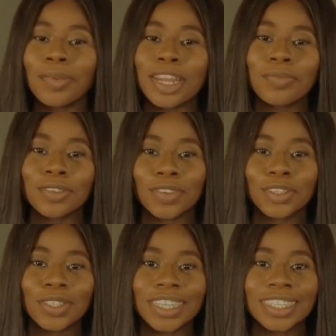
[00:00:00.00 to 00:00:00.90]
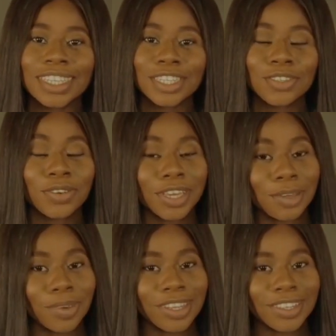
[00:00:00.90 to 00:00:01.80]
My name is Victory Ezeji, your
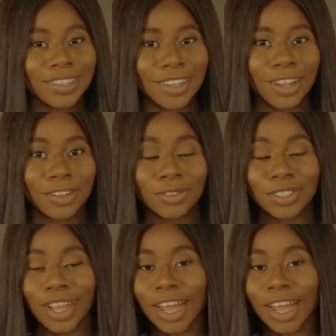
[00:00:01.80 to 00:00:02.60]
image and style coach